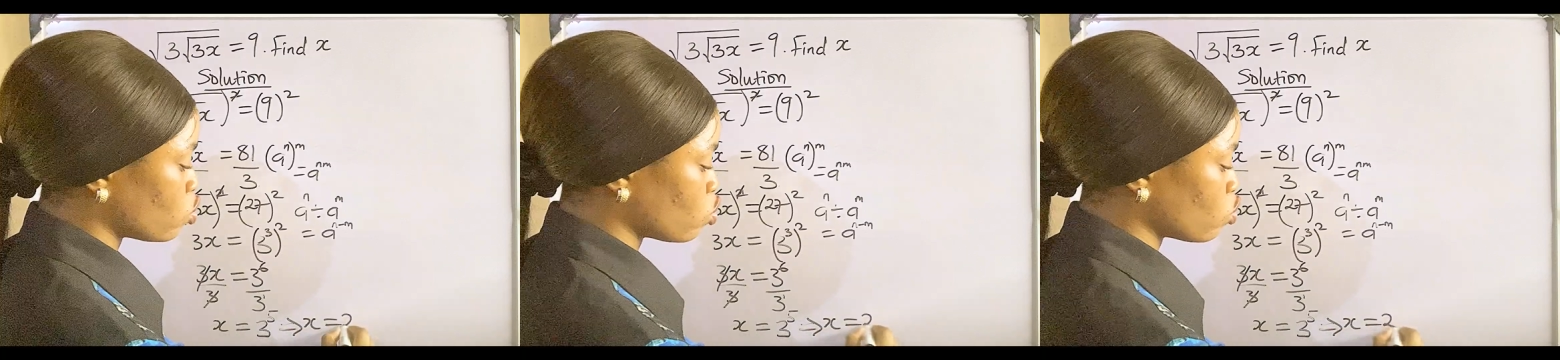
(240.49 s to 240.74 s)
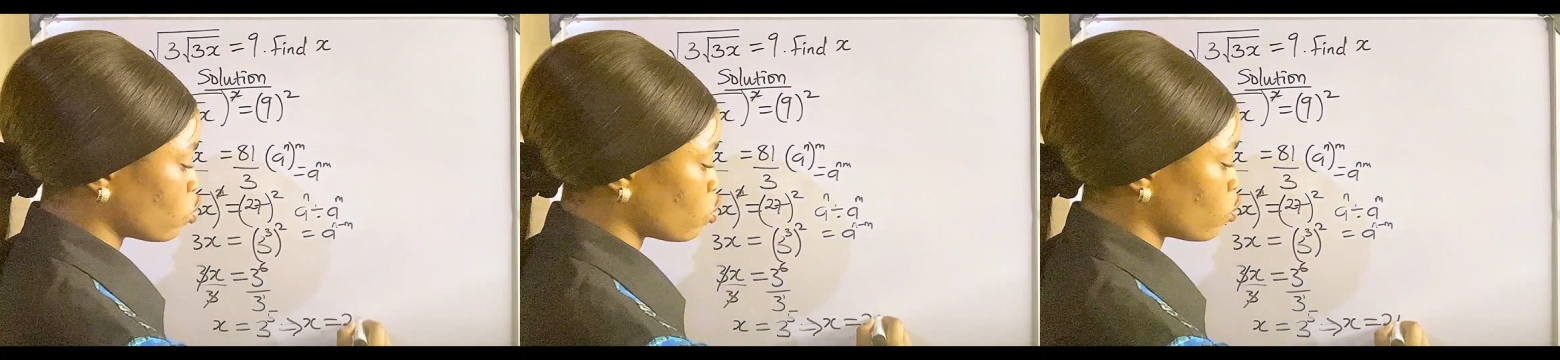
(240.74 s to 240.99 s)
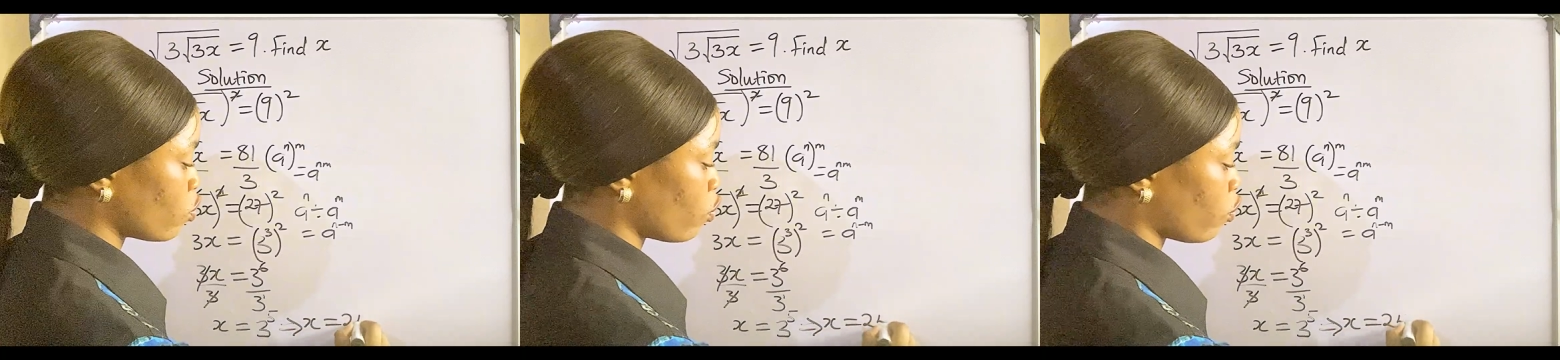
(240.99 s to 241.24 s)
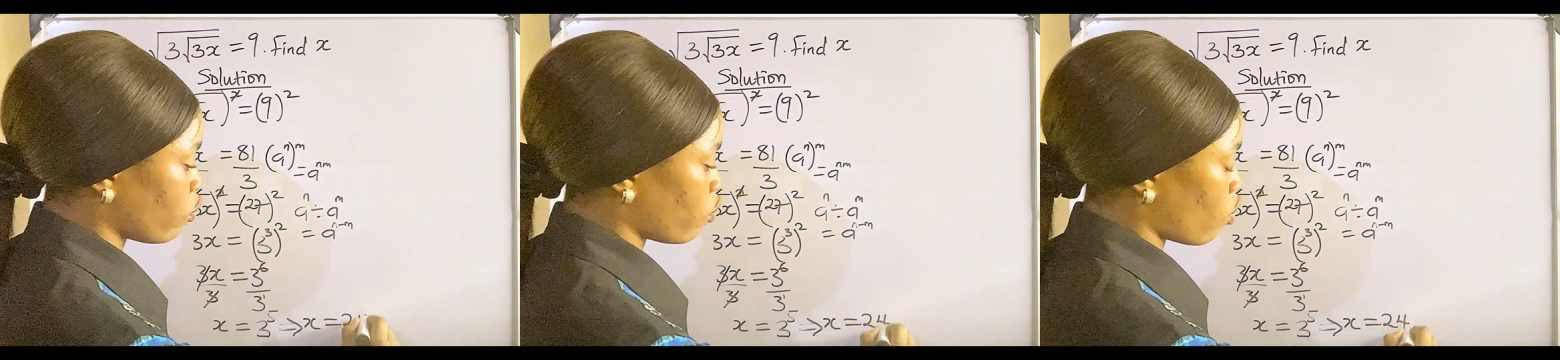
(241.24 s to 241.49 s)

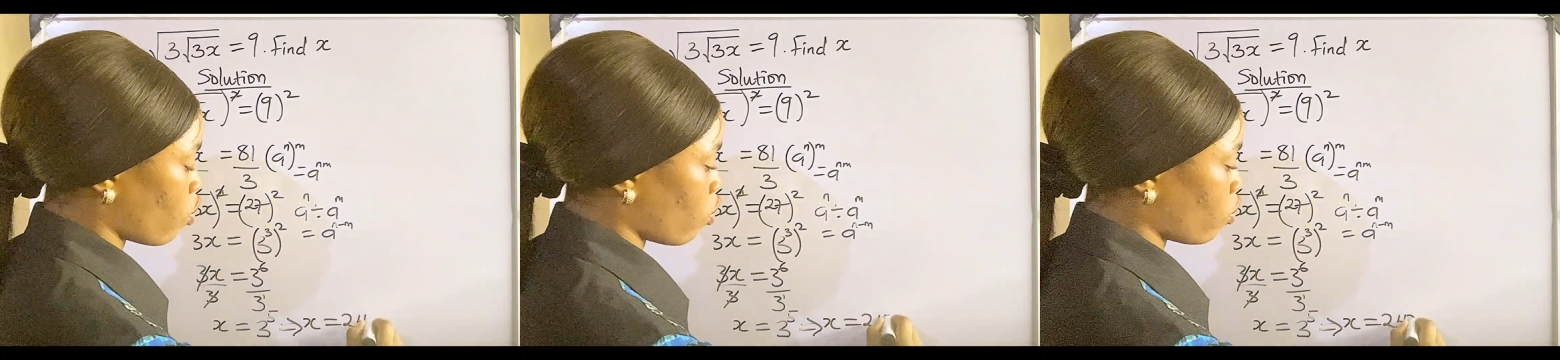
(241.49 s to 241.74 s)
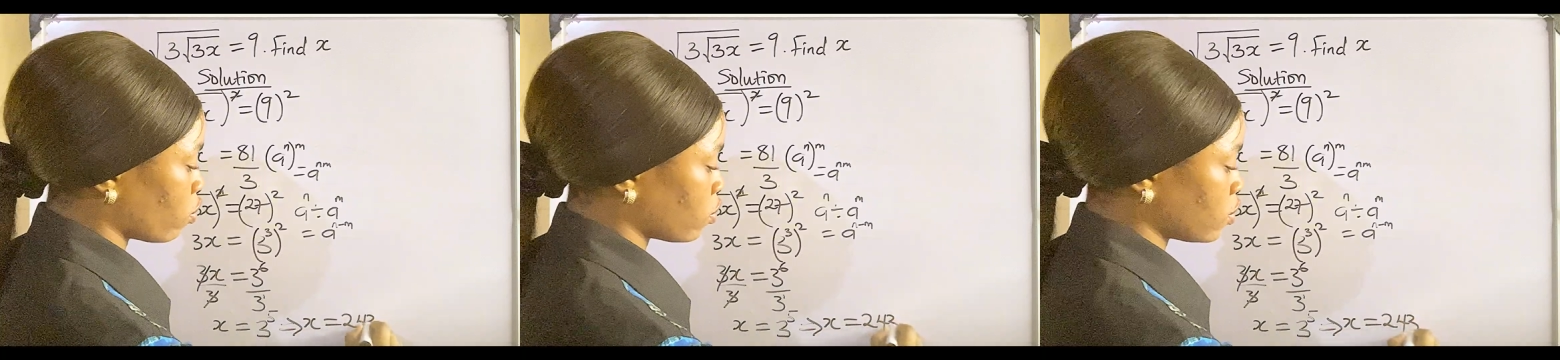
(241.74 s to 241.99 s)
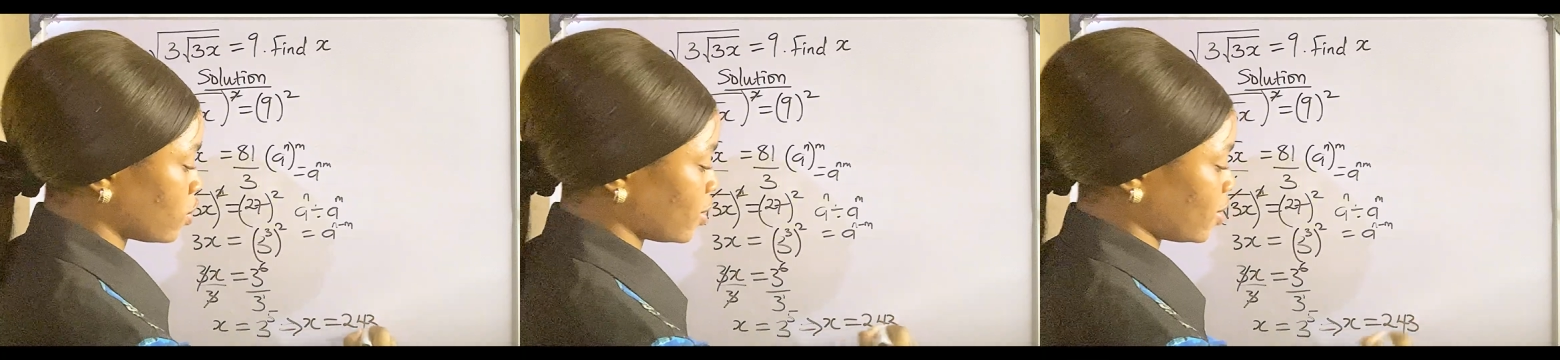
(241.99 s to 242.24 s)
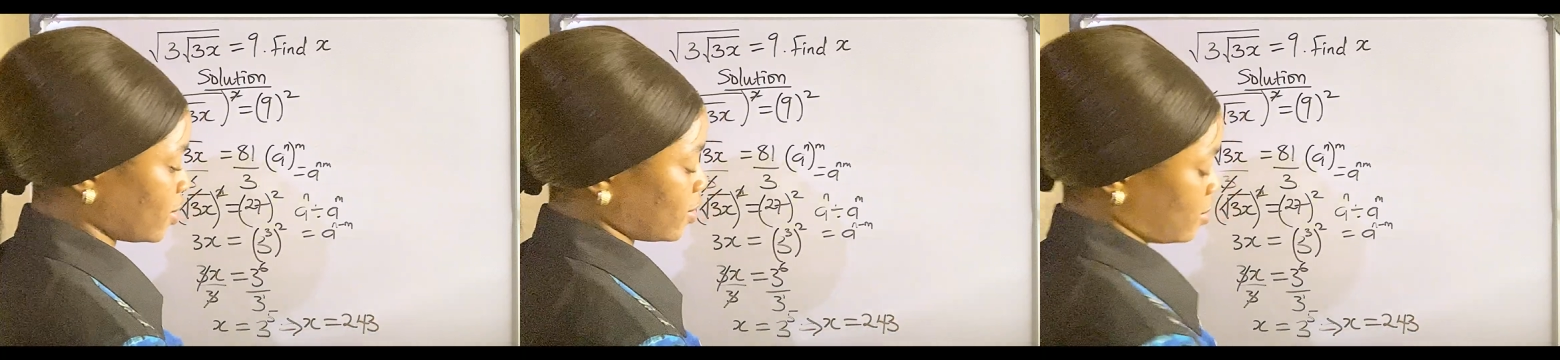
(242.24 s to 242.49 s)

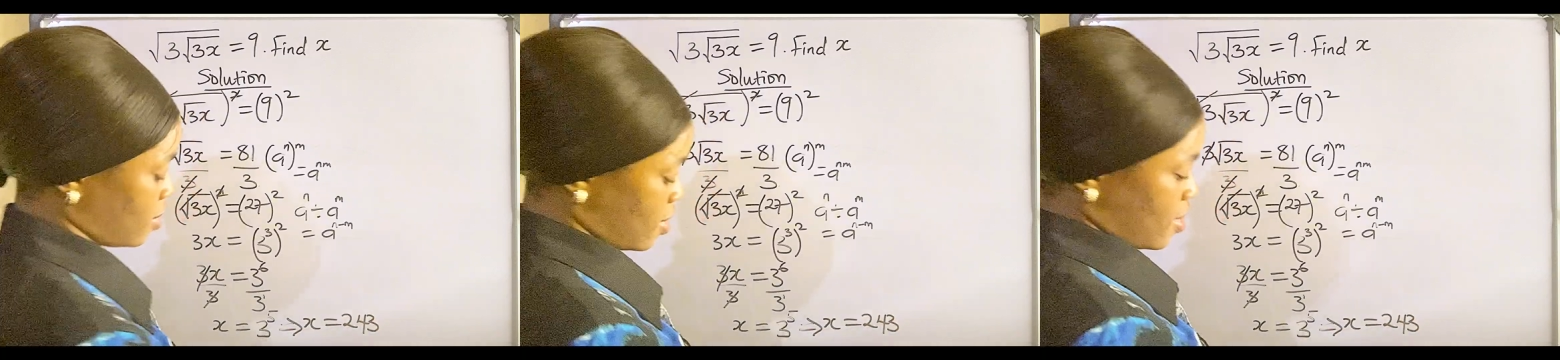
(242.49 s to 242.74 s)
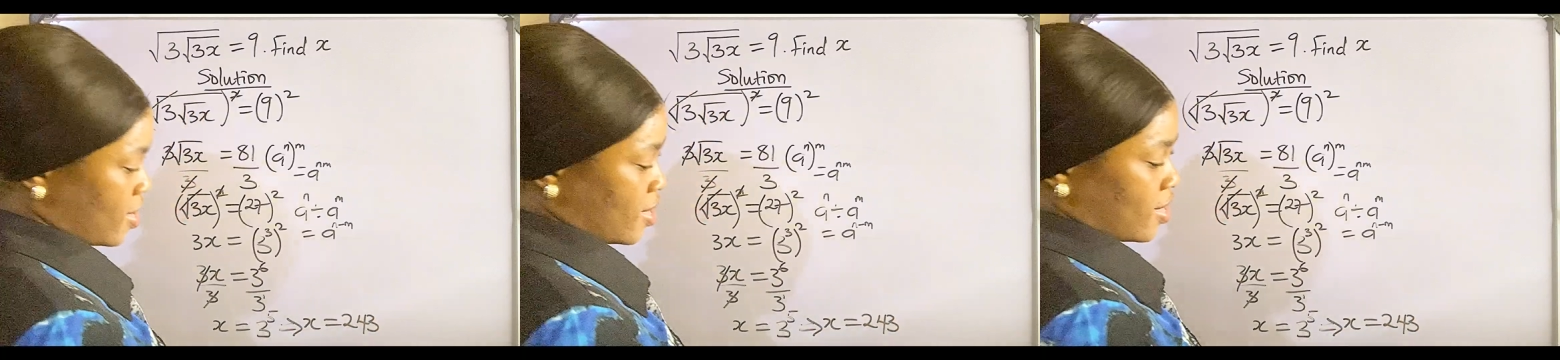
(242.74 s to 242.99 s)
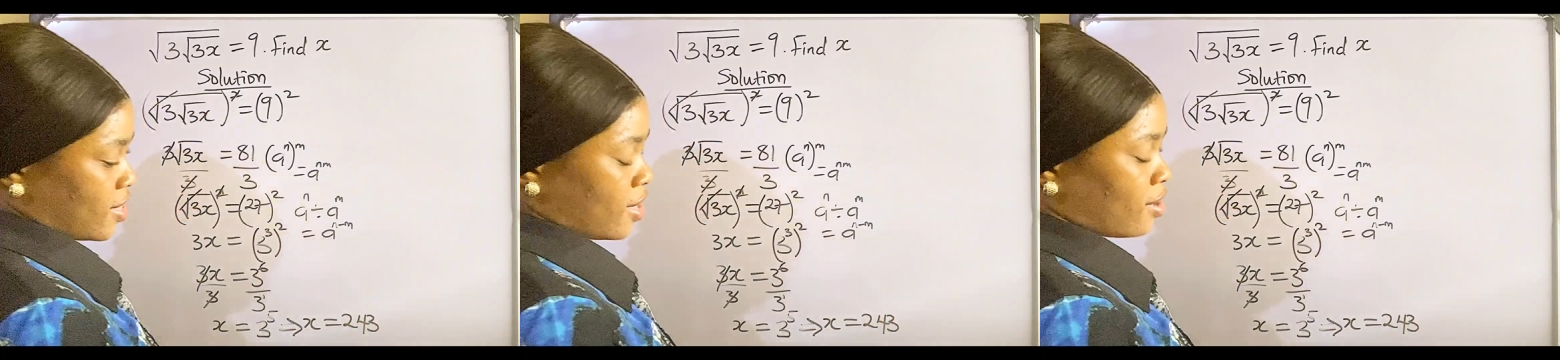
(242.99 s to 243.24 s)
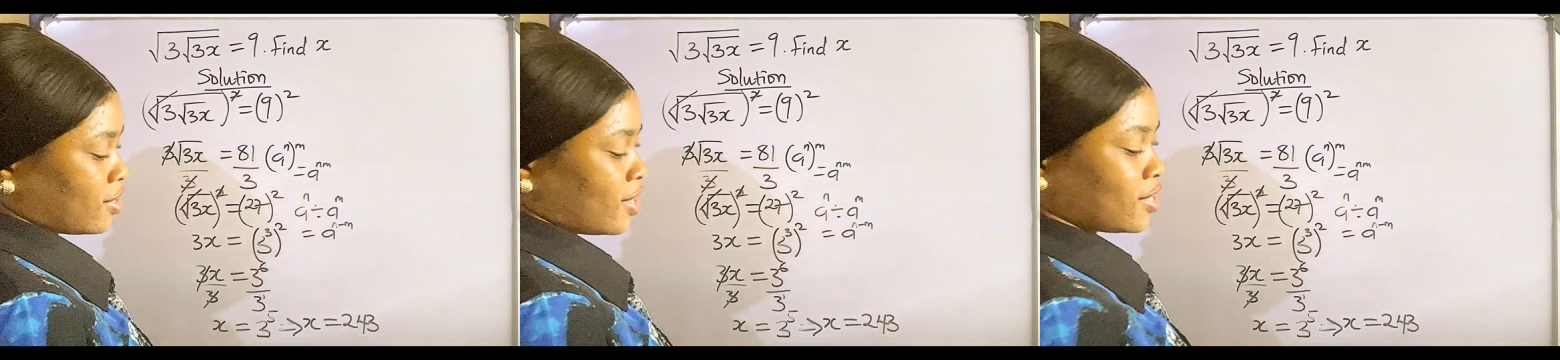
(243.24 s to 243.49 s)
243.
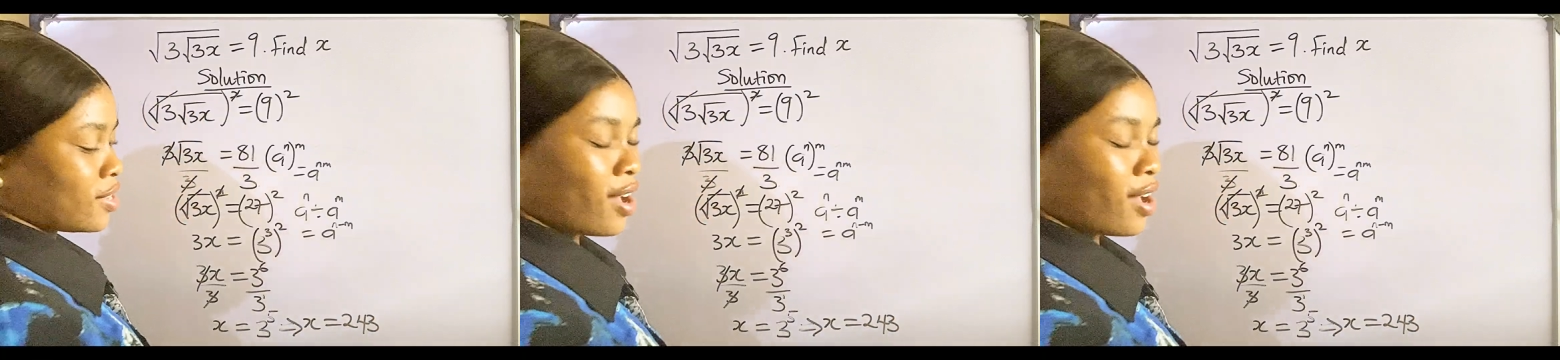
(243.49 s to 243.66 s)
Now that's